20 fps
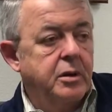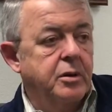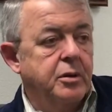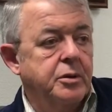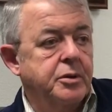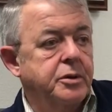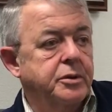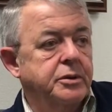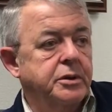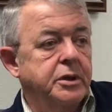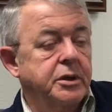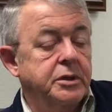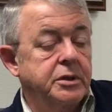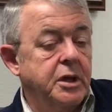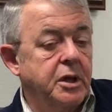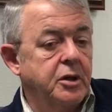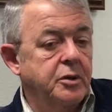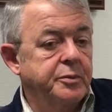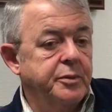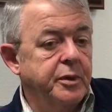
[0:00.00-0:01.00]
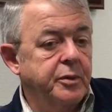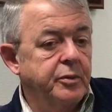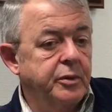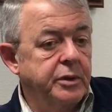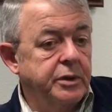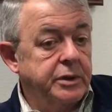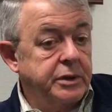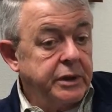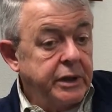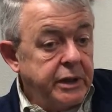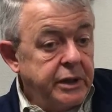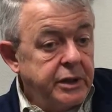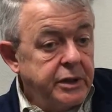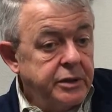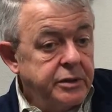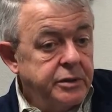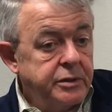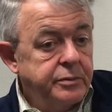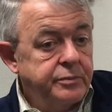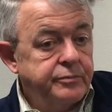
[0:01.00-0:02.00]
or couldn't get the help they really
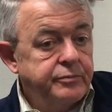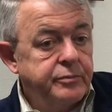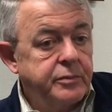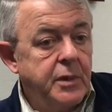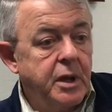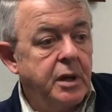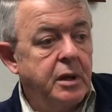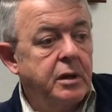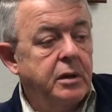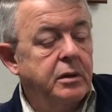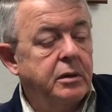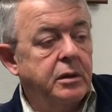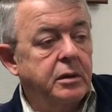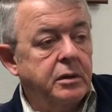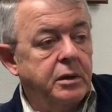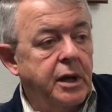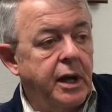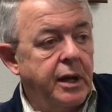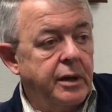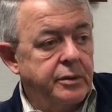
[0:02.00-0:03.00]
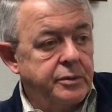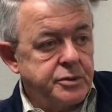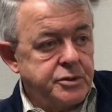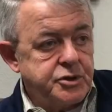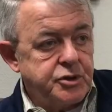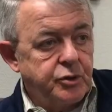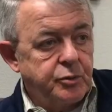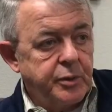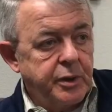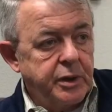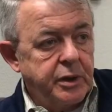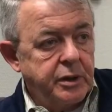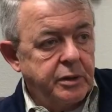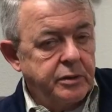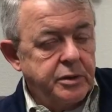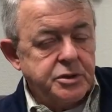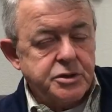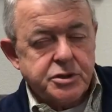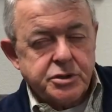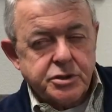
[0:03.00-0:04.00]
needed. And now there's so many.
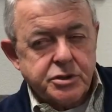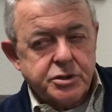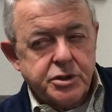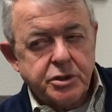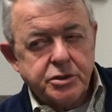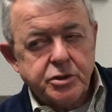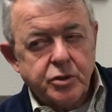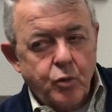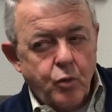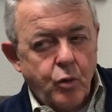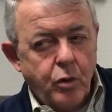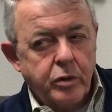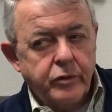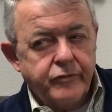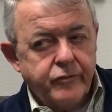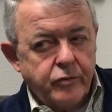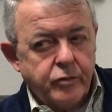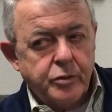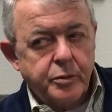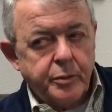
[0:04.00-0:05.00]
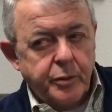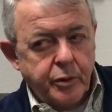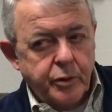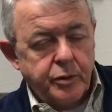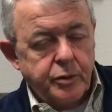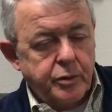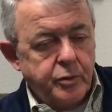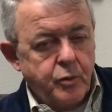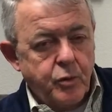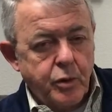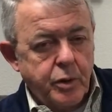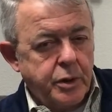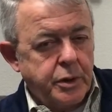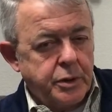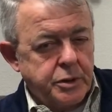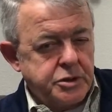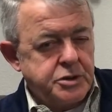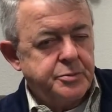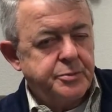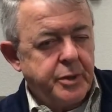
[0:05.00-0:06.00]
This is such a wonderful community to work in,
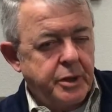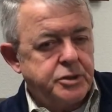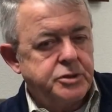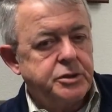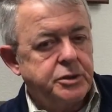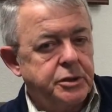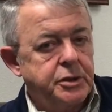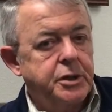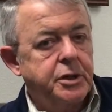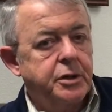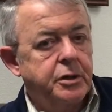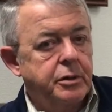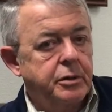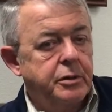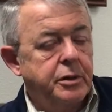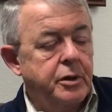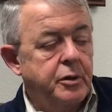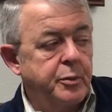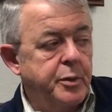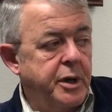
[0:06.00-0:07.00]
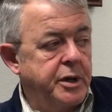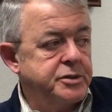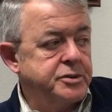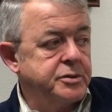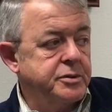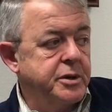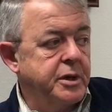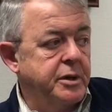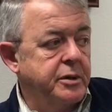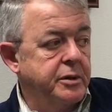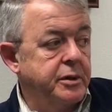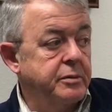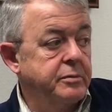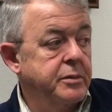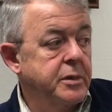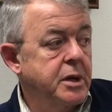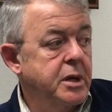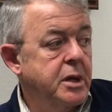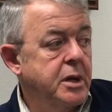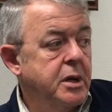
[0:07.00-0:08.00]
especially here in El Paso County
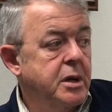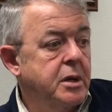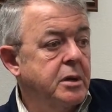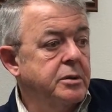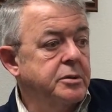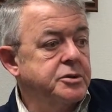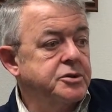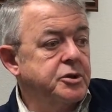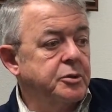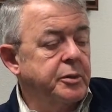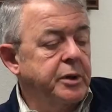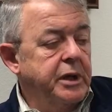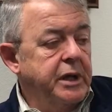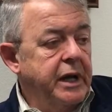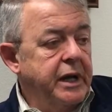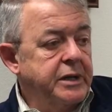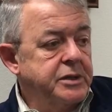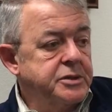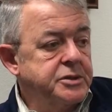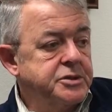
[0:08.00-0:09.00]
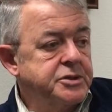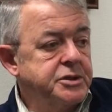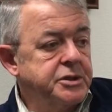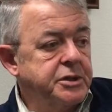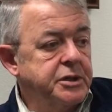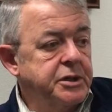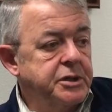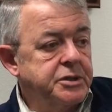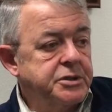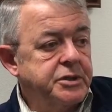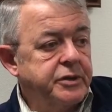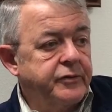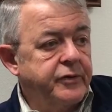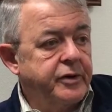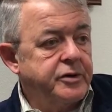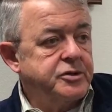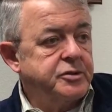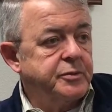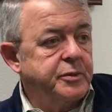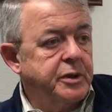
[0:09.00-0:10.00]
there's so many agencies, they've
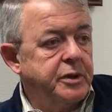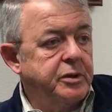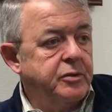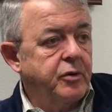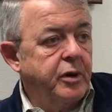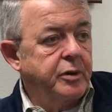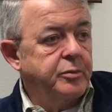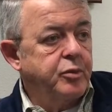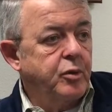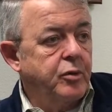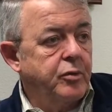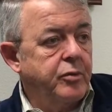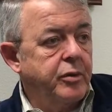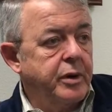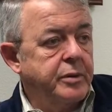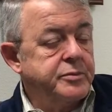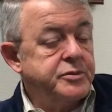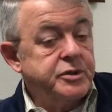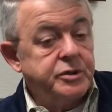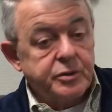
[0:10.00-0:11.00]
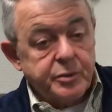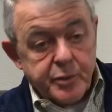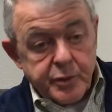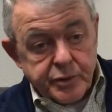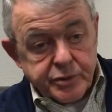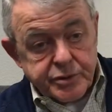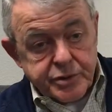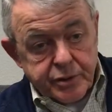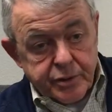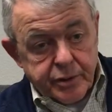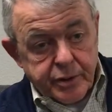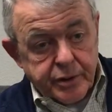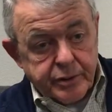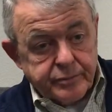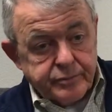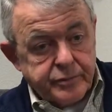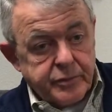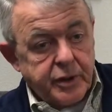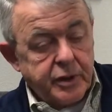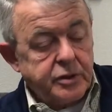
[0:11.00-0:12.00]
got so many great programs in the military,
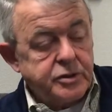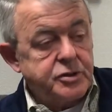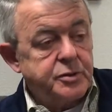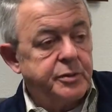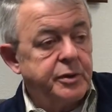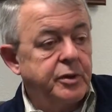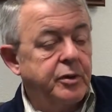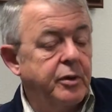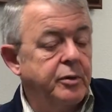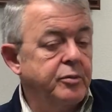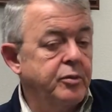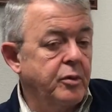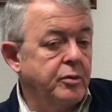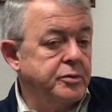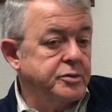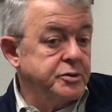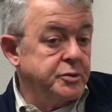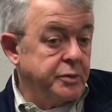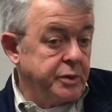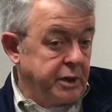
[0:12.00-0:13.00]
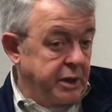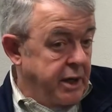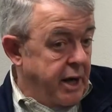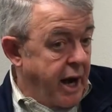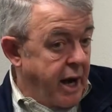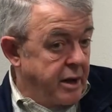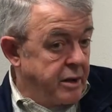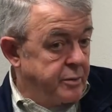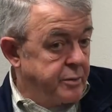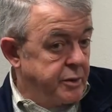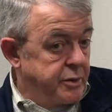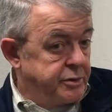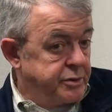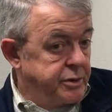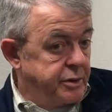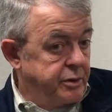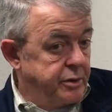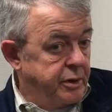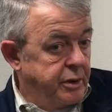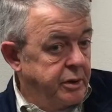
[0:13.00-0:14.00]
they've got so many great programs when they get out of the
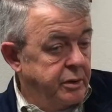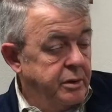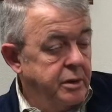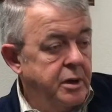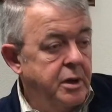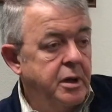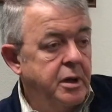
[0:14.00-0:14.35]
military,